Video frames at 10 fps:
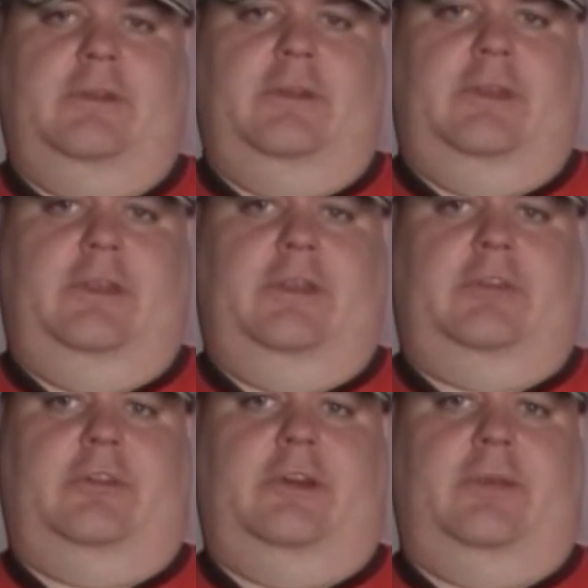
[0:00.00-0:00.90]
it
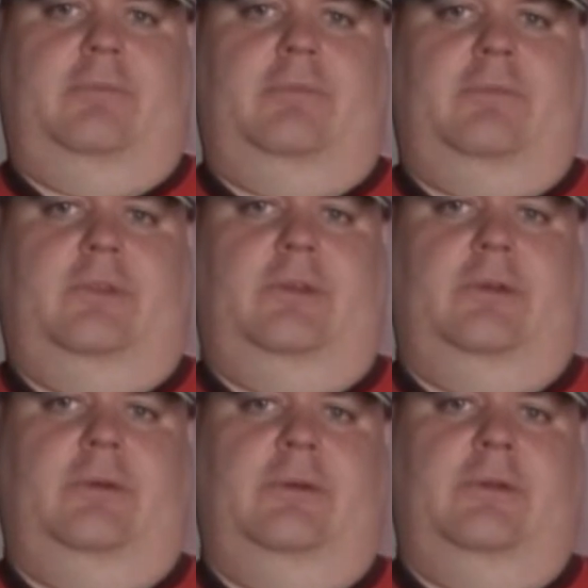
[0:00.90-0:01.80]
is time
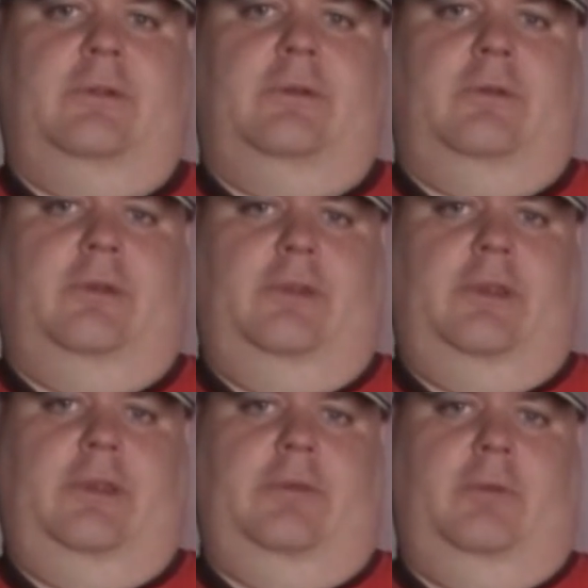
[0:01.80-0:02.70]
to
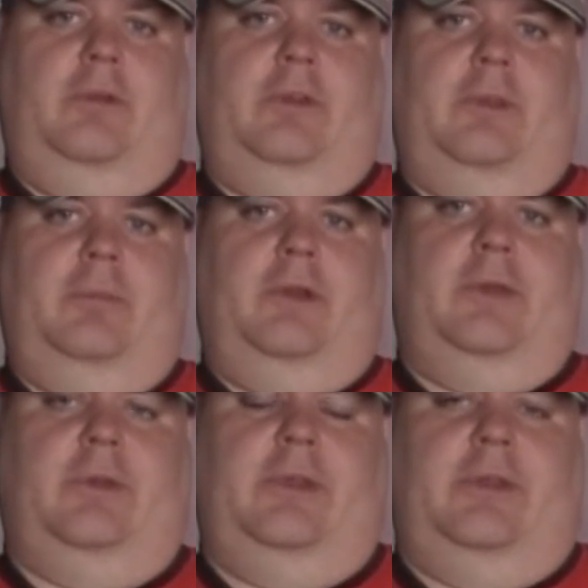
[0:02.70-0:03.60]
really, really
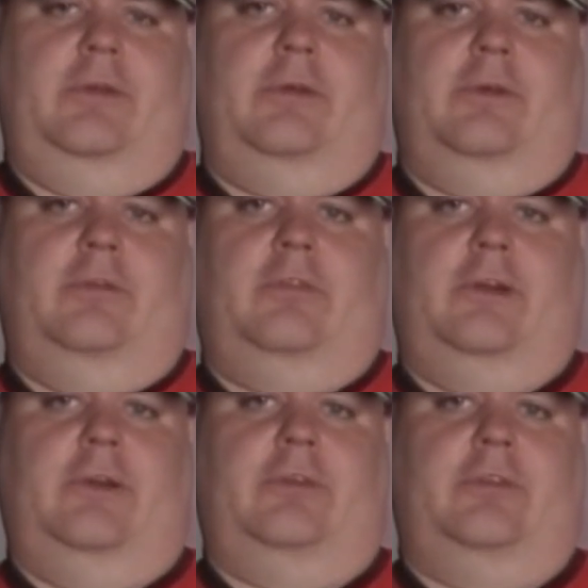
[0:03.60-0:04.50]
migrate your
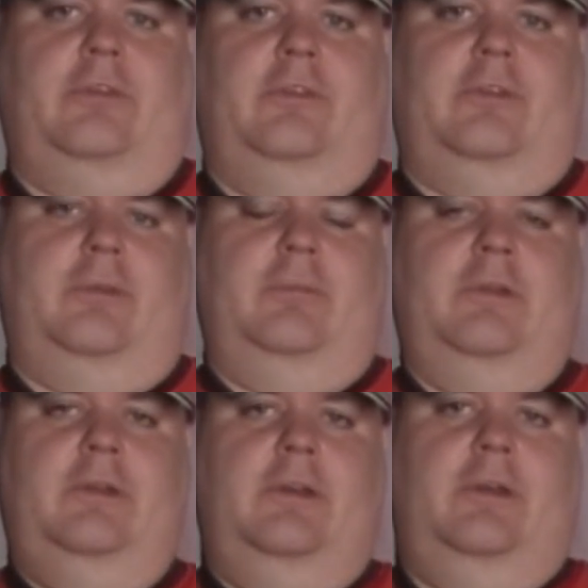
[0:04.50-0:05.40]
files from
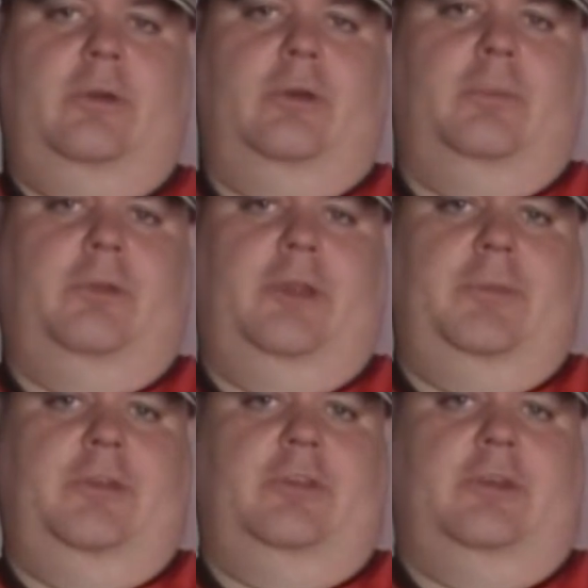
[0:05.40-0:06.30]
Google Play
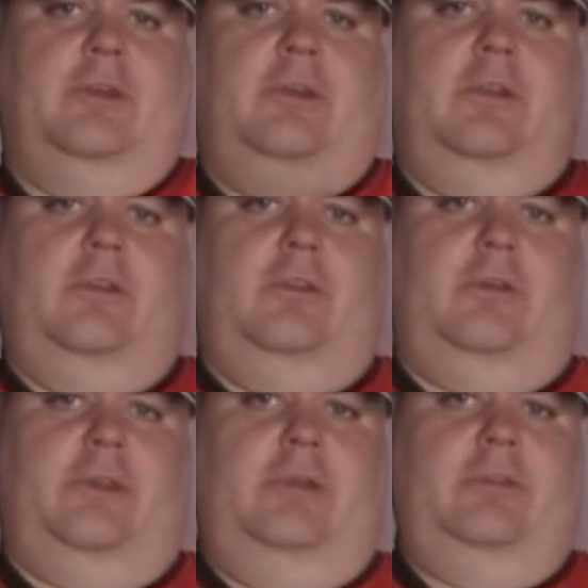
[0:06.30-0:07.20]
Music to
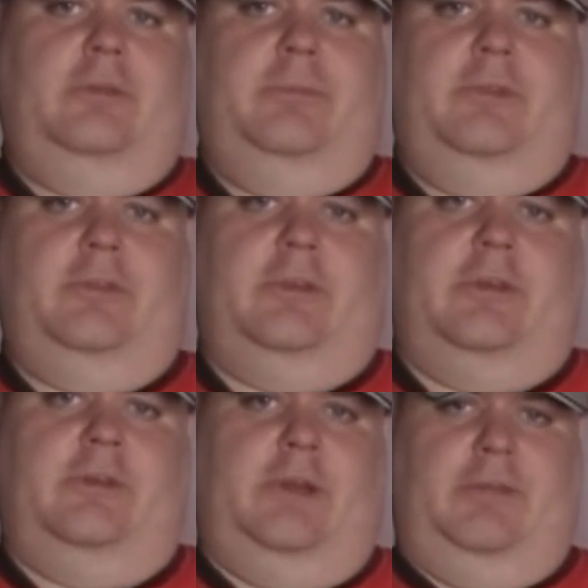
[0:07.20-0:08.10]
YouTube Music.
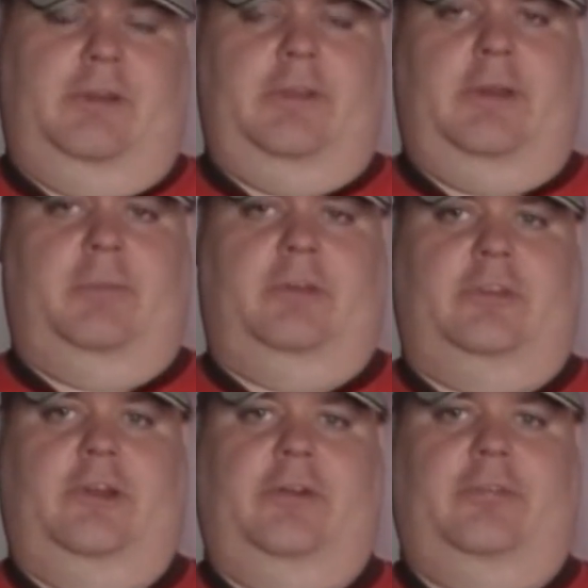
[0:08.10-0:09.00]
I've done that
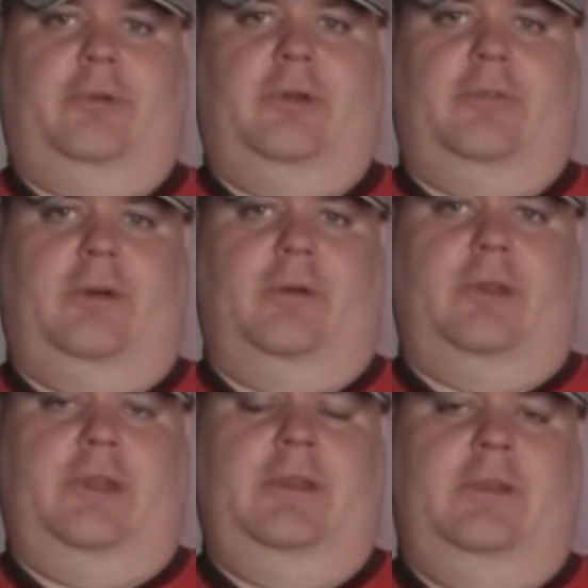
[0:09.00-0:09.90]
myself, where I've
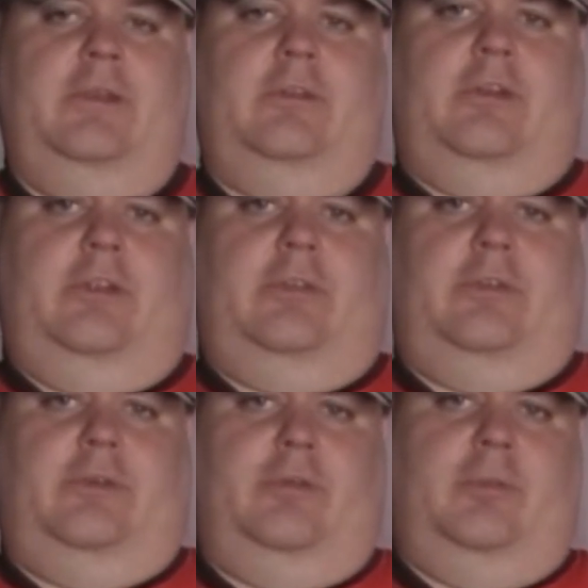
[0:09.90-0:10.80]
already
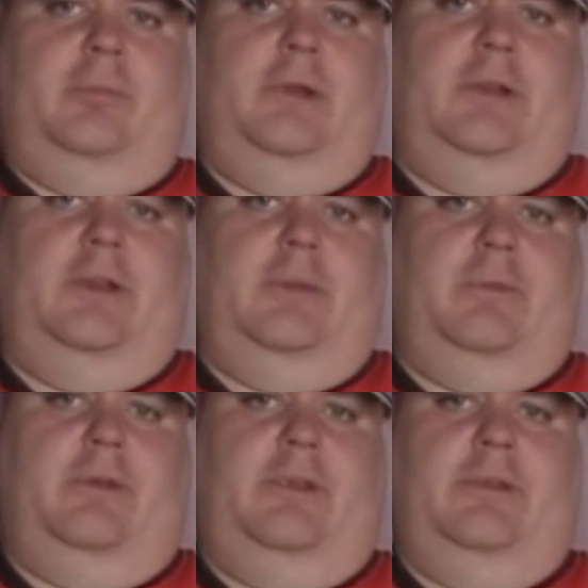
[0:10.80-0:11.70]
transferred over my
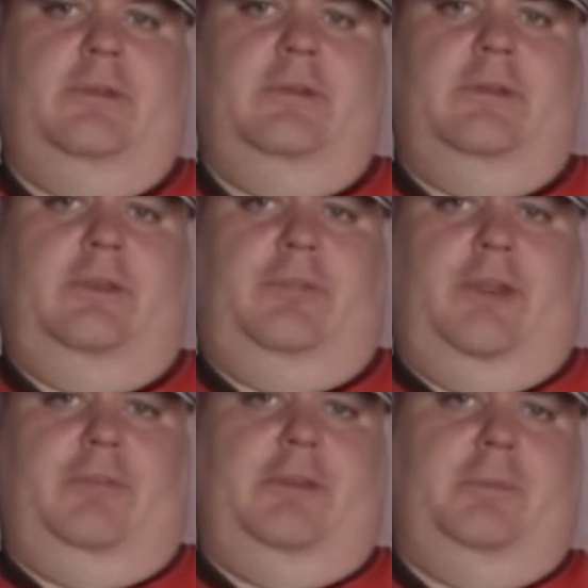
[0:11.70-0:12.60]
library. If you
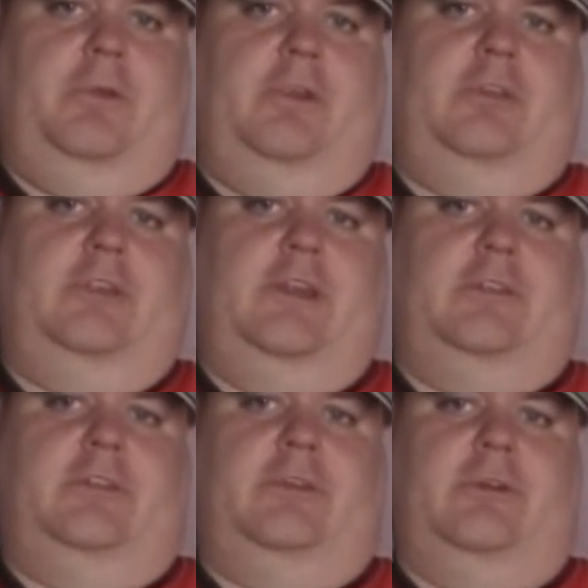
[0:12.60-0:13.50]
have any
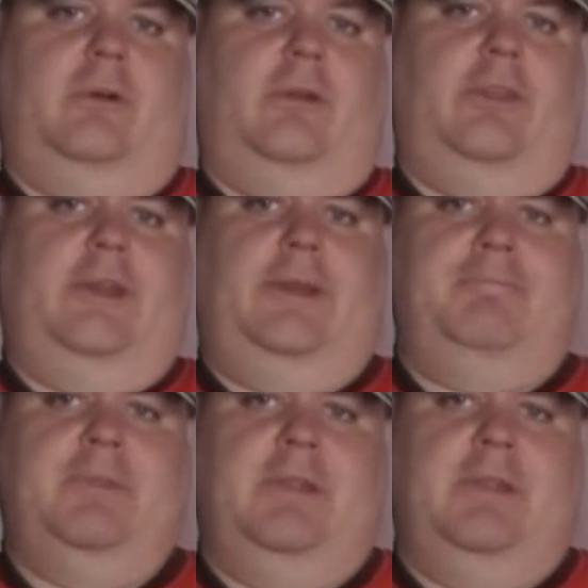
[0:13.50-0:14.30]
presets or all that,